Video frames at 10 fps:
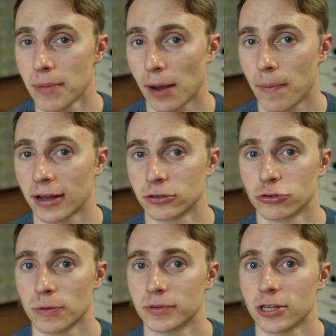backpacking
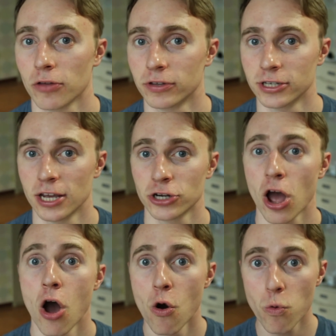trip to Southeast
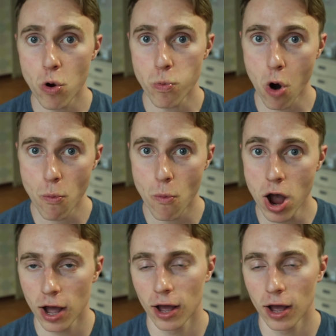Asia. Whoop whoop!